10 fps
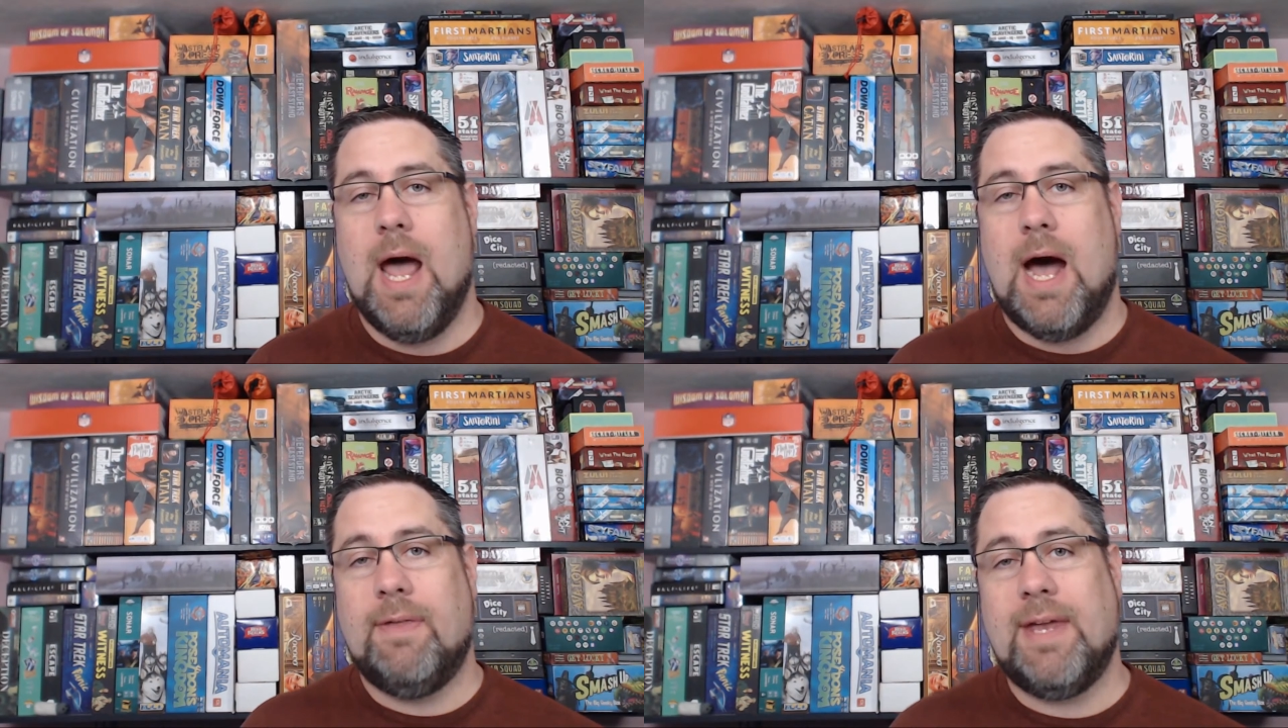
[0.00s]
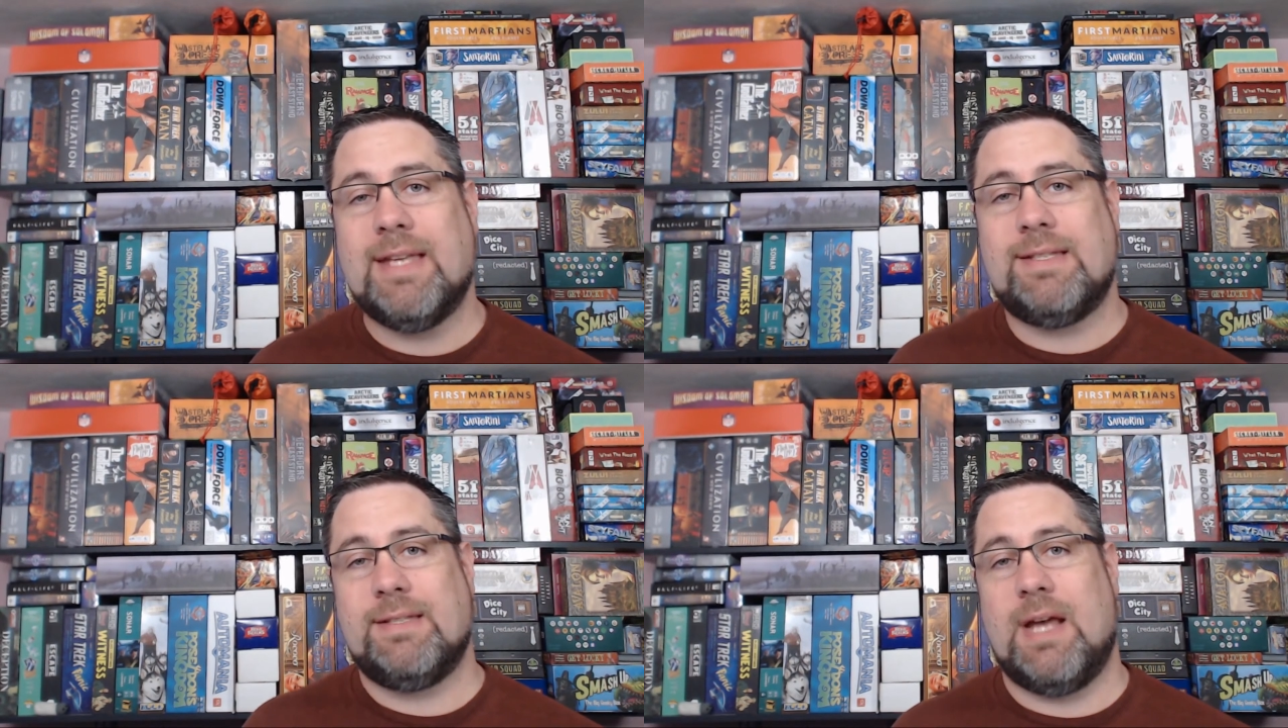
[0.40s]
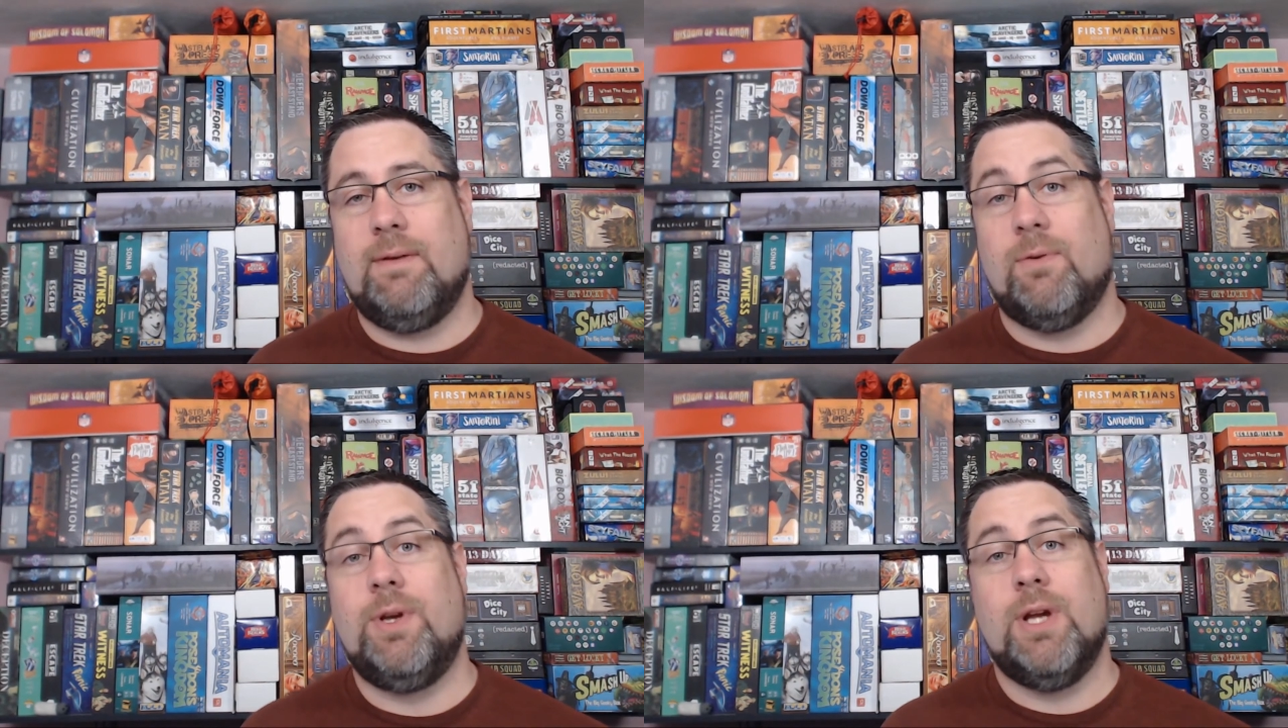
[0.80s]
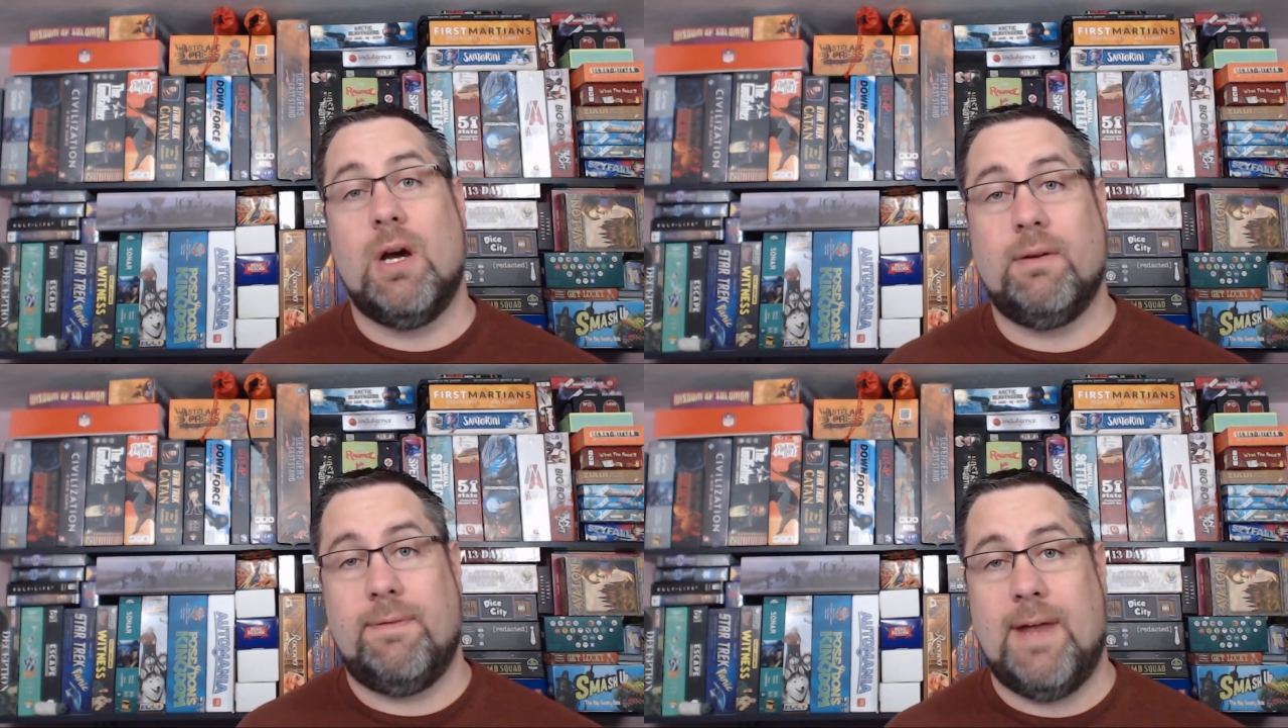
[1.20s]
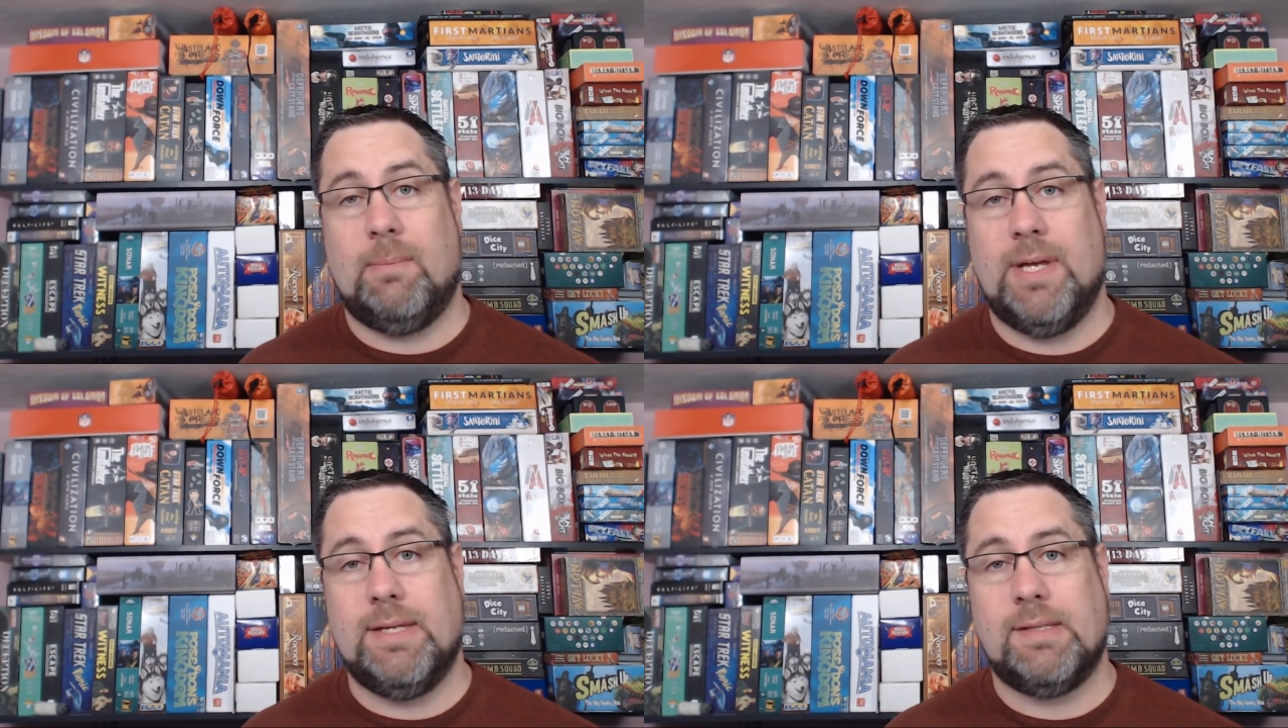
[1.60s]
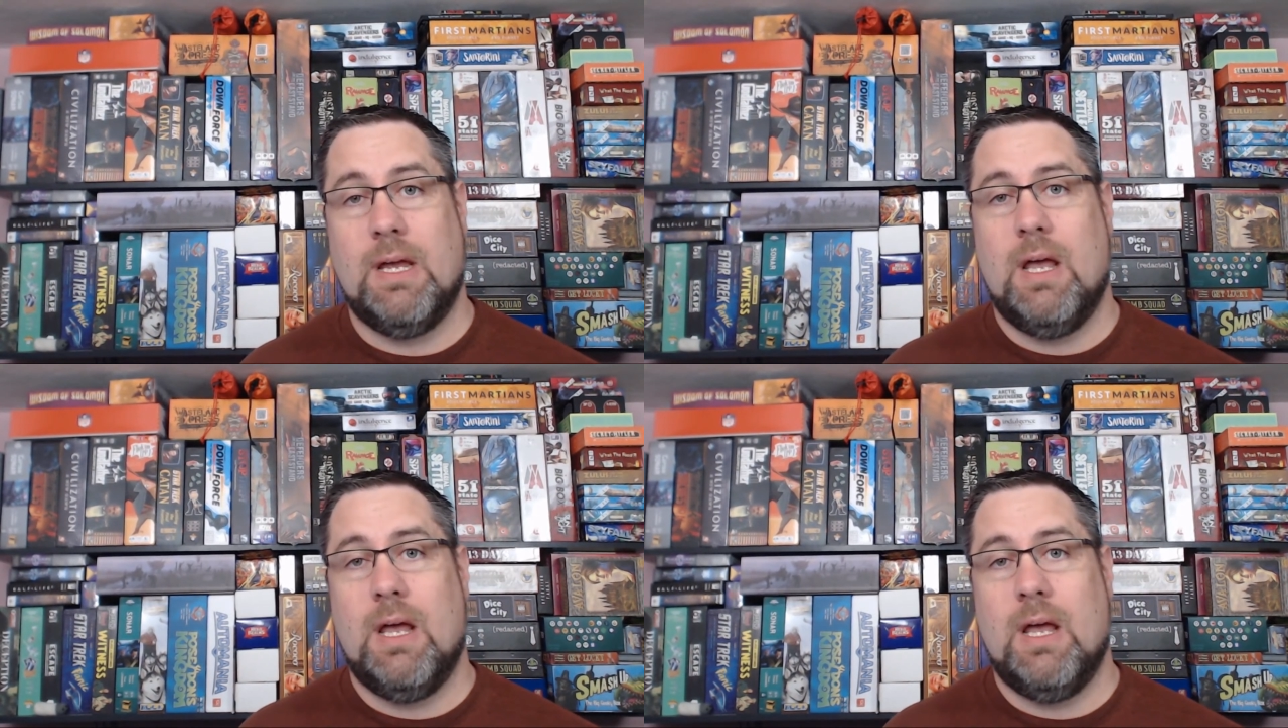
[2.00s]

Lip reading: I think it's designed for young families